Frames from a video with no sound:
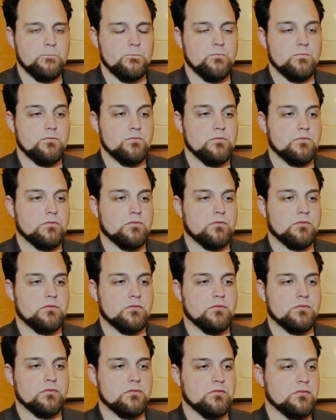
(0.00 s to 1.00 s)

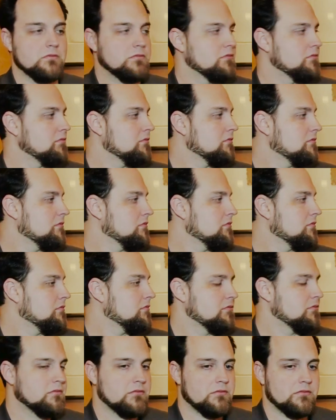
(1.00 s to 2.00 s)

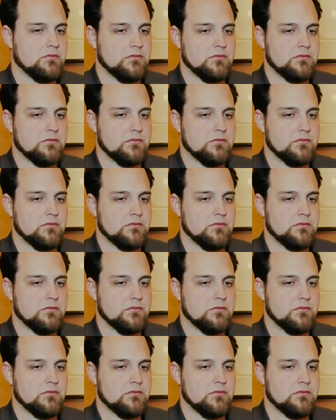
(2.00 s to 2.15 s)
The person shown says nothing.